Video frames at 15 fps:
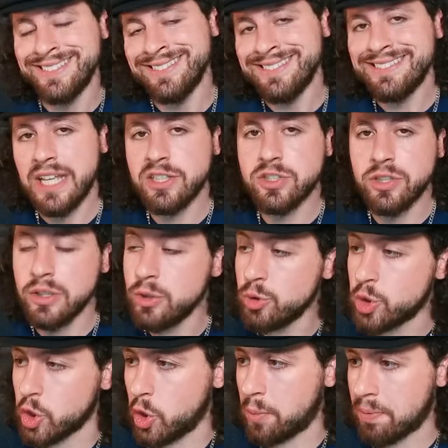that's
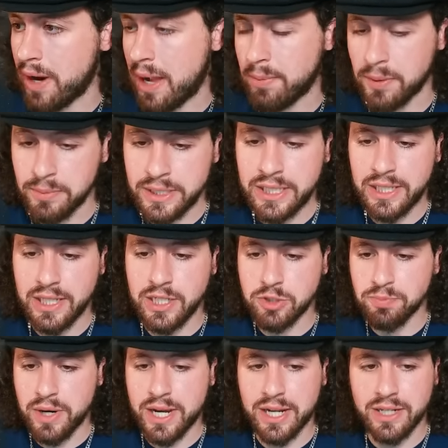delusional probably, and he's
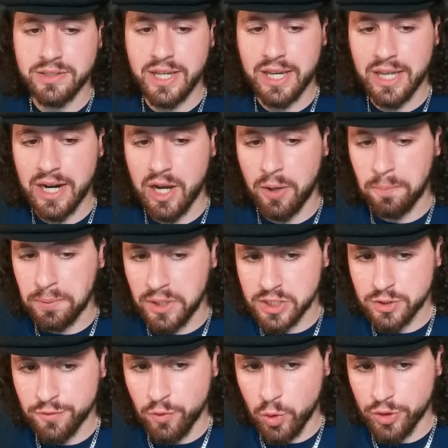probably going to take it out. Plus
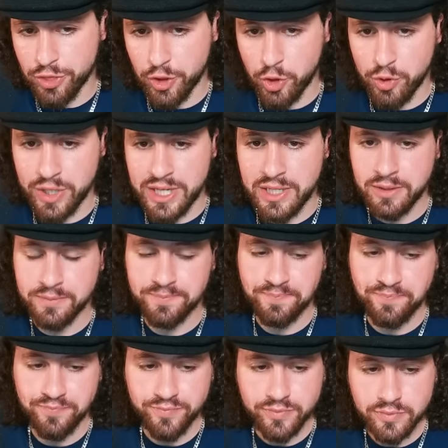430.
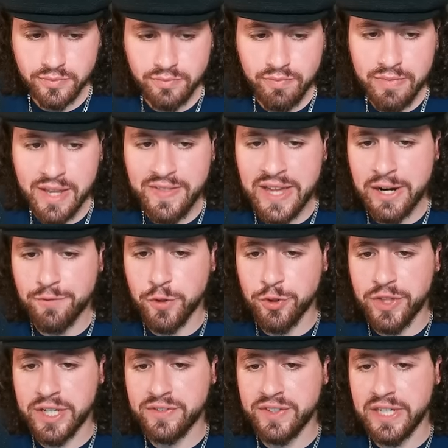And then if you
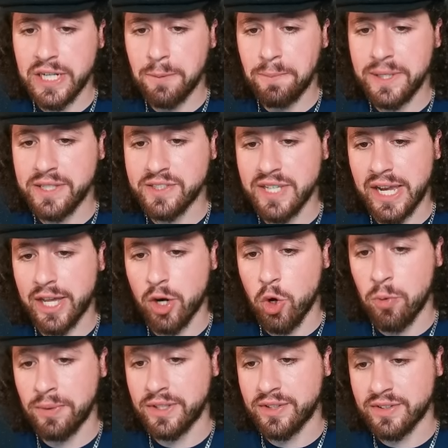think DDP's taking
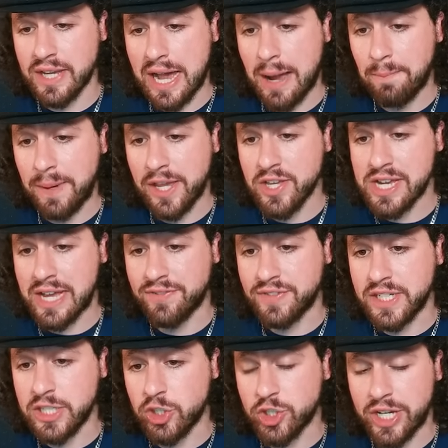home at the top, now you got
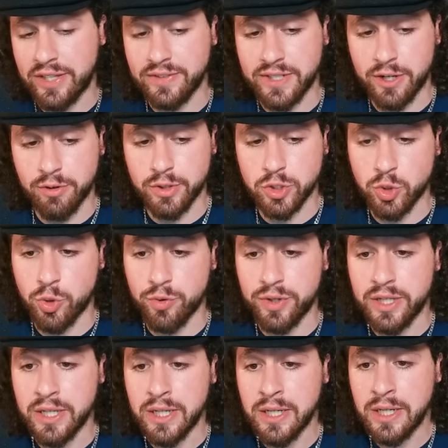D-Gen territory,
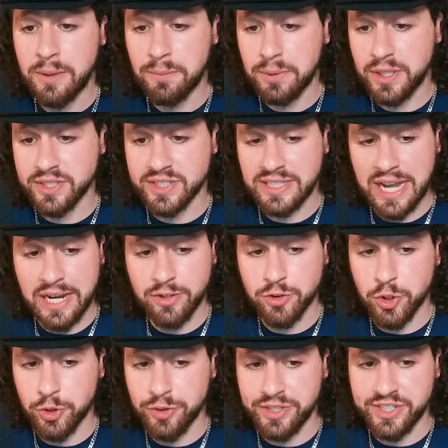plus
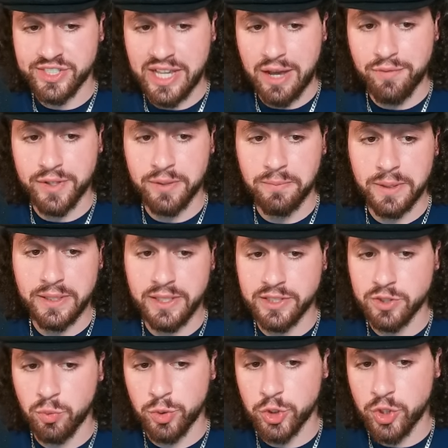937. But
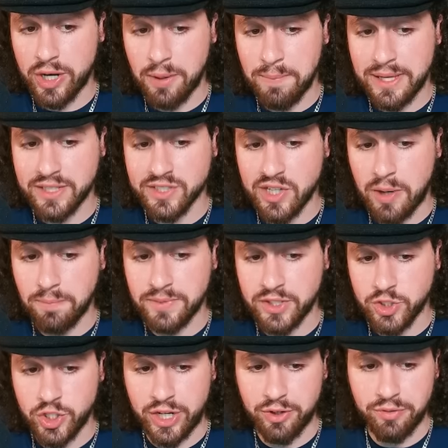listen, we're trying to make something
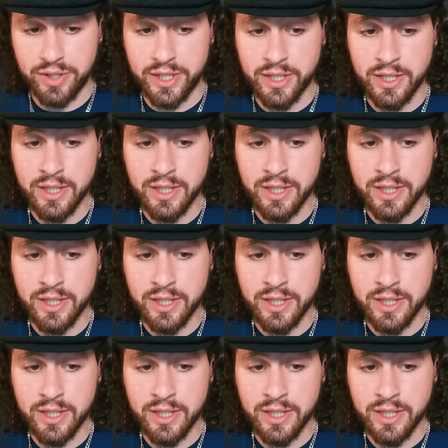degenerate.